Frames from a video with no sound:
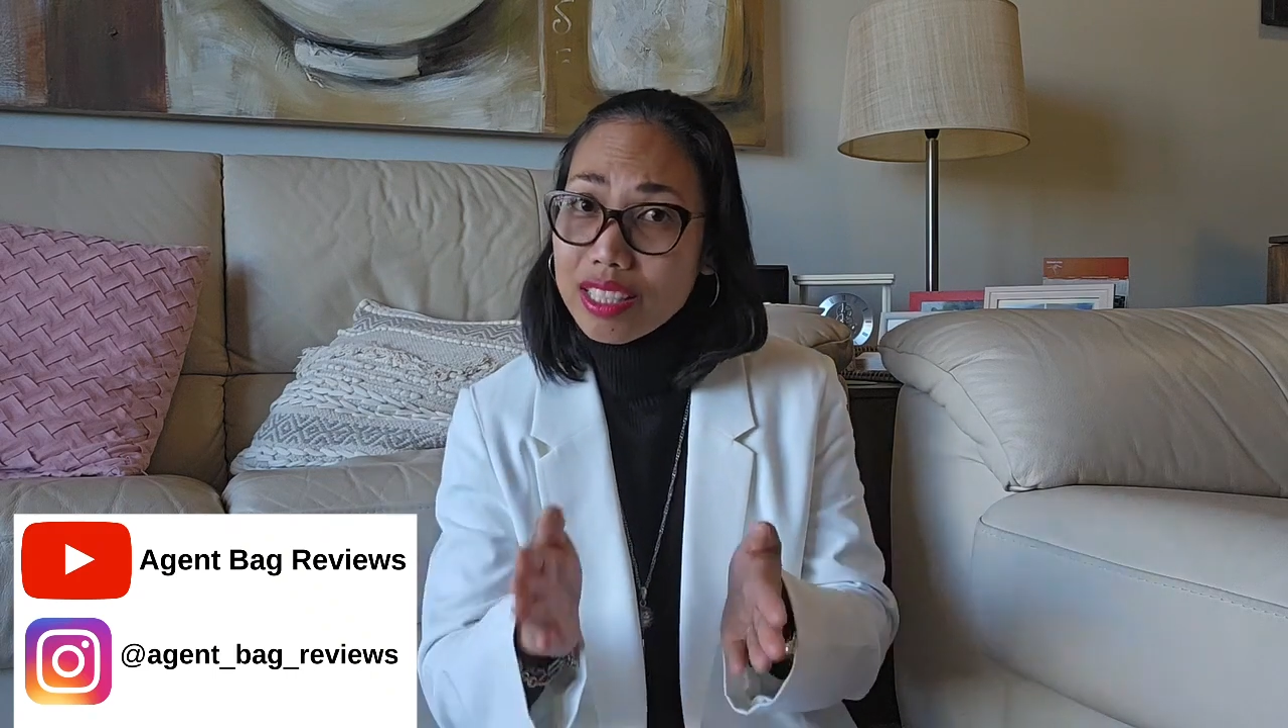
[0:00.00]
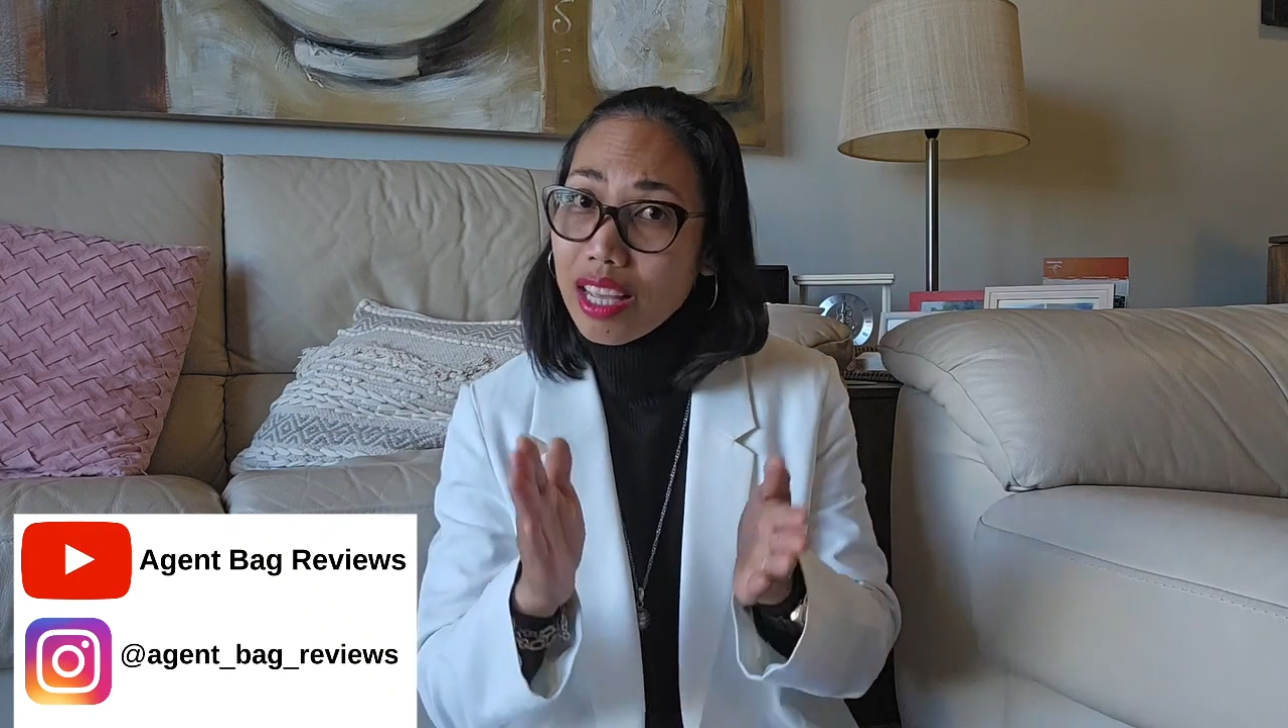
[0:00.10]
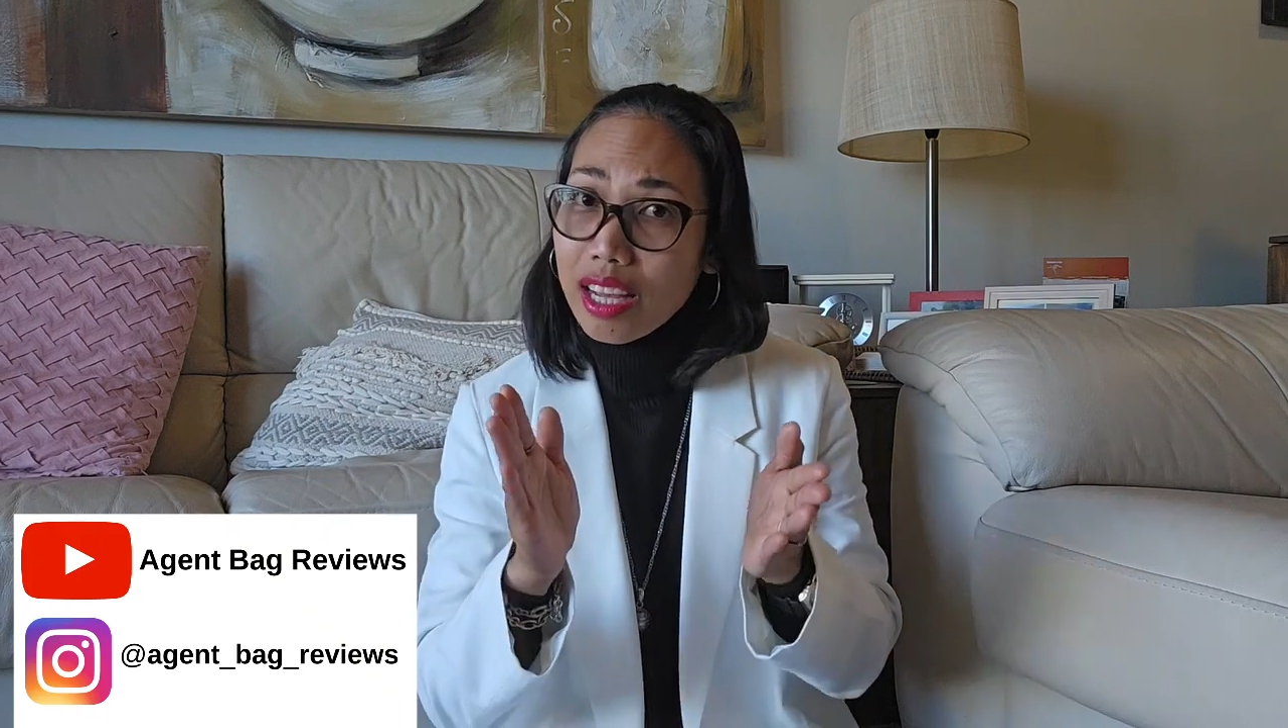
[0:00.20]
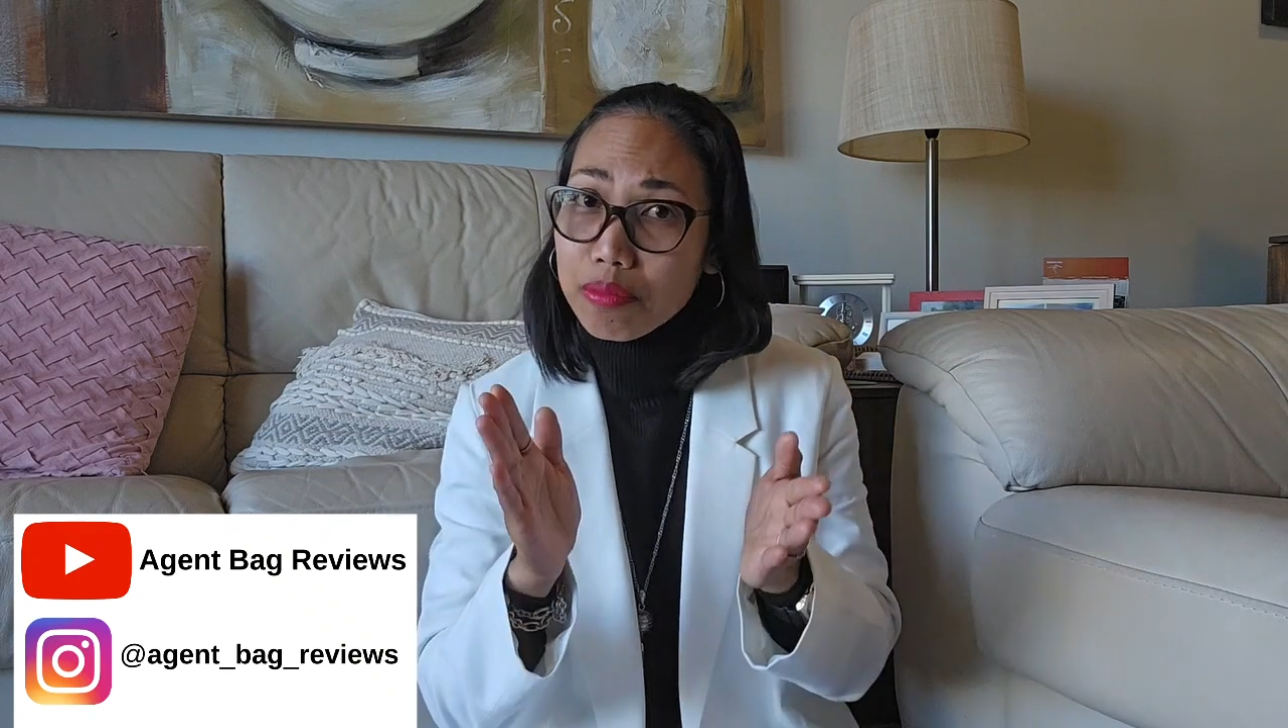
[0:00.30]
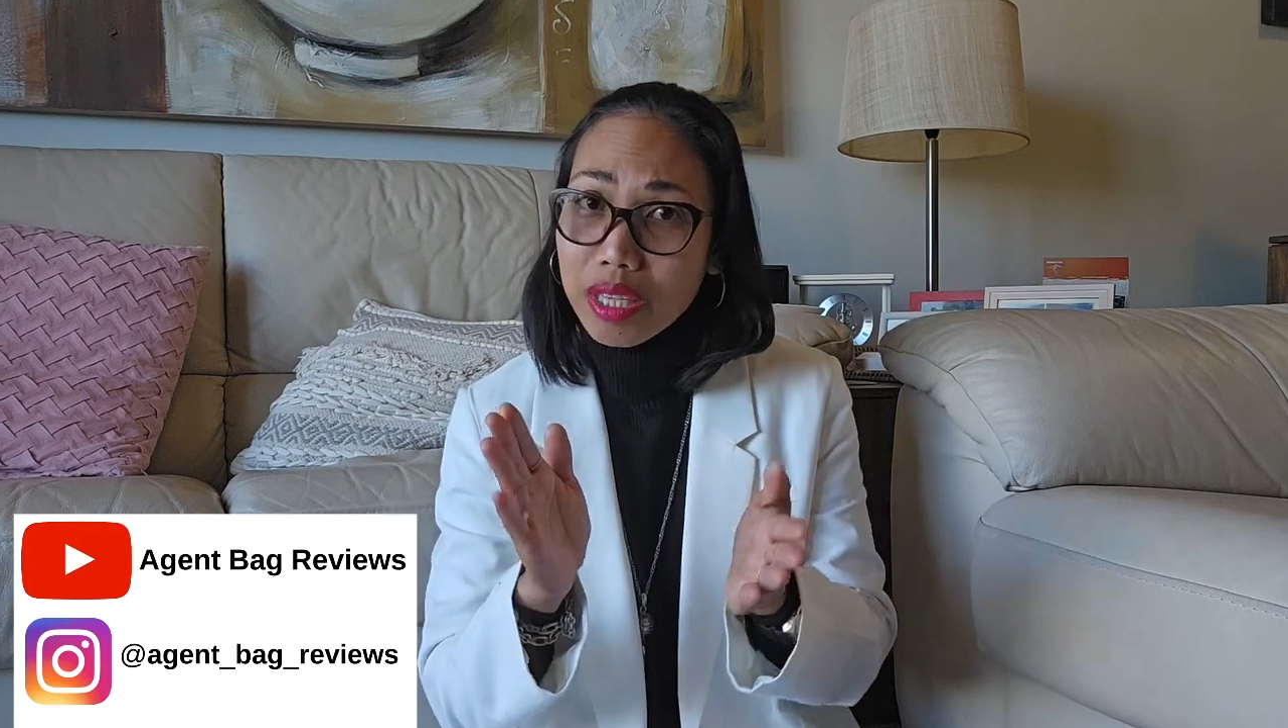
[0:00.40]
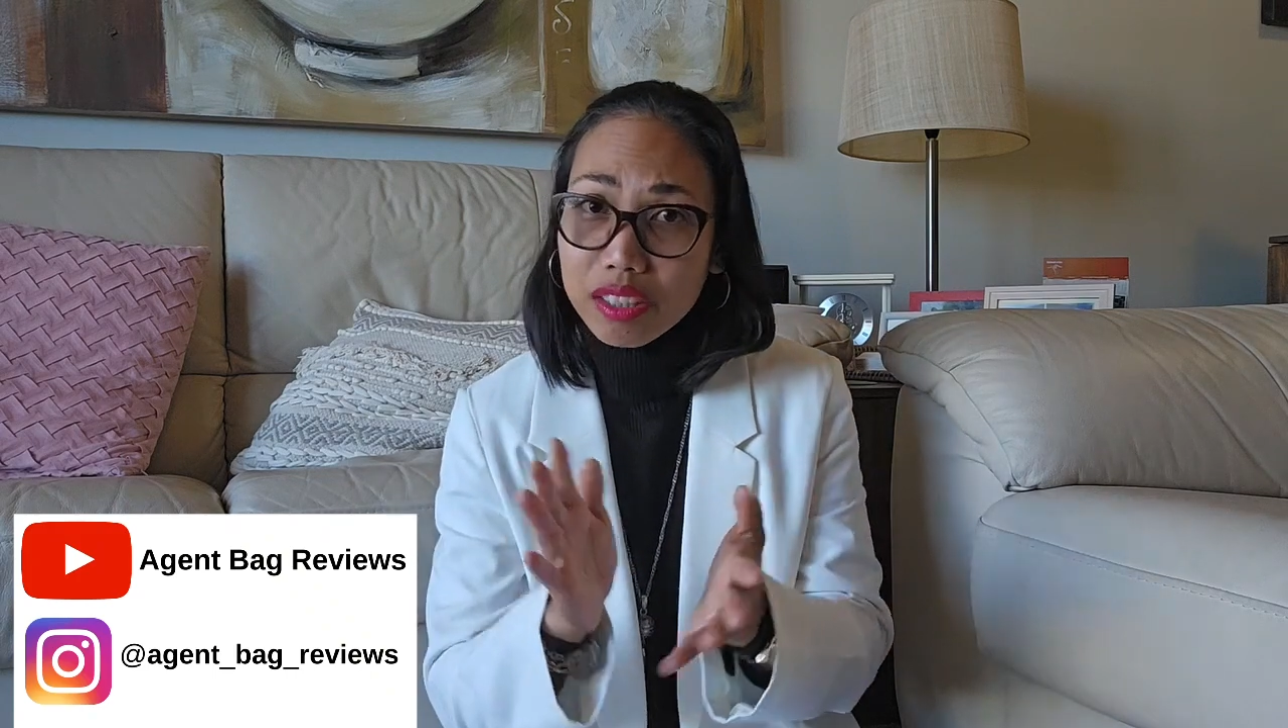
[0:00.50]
handbag